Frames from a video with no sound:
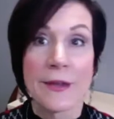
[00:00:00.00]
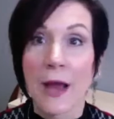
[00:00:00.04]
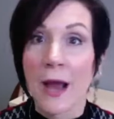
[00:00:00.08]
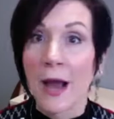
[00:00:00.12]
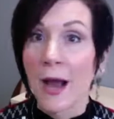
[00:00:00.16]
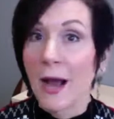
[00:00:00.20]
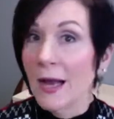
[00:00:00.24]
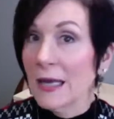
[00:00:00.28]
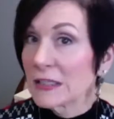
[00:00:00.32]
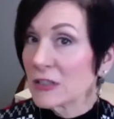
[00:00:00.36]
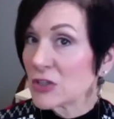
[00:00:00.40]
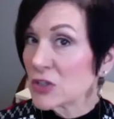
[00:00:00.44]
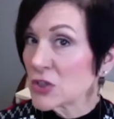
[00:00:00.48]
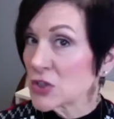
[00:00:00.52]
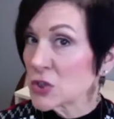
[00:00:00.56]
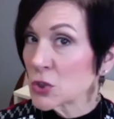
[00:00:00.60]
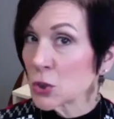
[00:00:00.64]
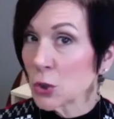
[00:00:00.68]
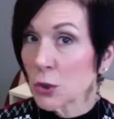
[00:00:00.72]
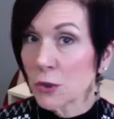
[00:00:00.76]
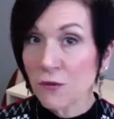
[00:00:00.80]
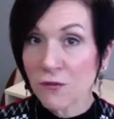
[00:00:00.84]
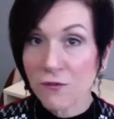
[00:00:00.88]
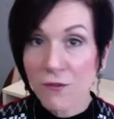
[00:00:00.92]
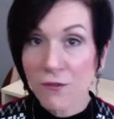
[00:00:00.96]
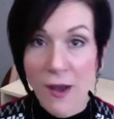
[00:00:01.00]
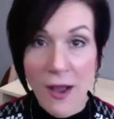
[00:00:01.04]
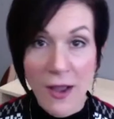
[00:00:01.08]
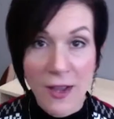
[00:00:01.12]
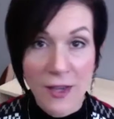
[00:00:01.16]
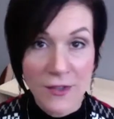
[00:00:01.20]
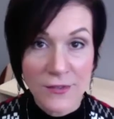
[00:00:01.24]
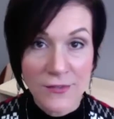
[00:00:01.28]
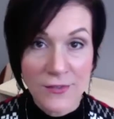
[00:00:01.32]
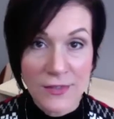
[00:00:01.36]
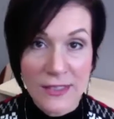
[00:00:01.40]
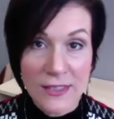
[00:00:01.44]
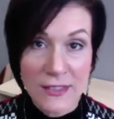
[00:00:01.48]
I just took
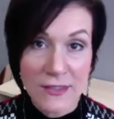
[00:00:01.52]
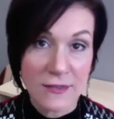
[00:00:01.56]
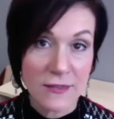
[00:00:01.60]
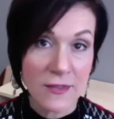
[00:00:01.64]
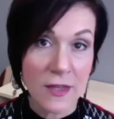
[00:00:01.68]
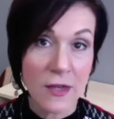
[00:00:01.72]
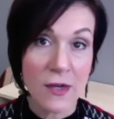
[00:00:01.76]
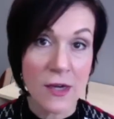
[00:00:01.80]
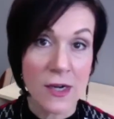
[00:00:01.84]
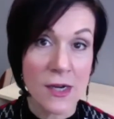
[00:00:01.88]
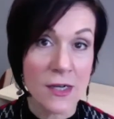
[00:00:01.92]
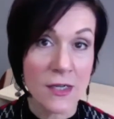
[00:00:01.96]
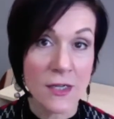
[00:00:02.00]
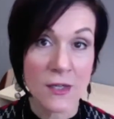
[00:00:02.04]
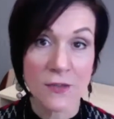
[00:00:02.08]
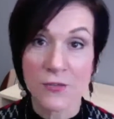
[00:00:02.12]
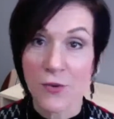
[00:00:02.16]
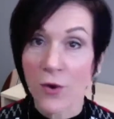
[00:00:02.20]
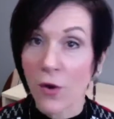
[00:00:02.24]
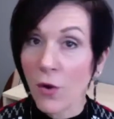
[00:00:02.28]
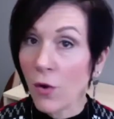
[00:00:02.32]
five days off.